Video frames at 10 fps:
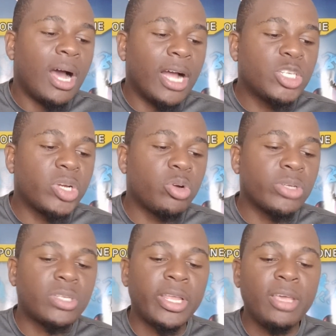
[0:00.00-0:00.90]
Andre
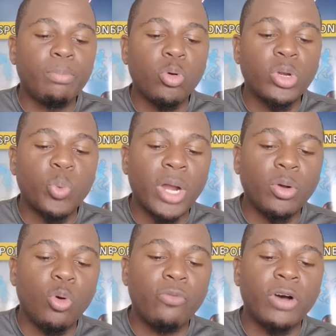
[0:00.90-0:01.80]
Russell, he bowled
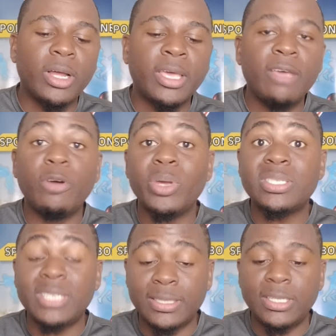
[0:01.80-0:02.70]
1 over, gave away
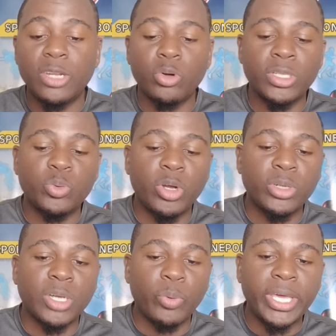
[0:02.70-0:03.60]
16 runs
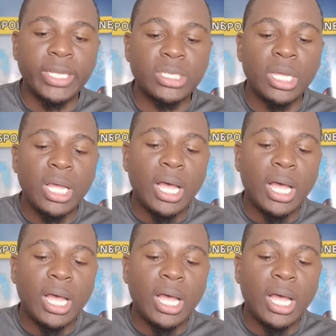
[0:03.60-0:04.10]
without a wicket.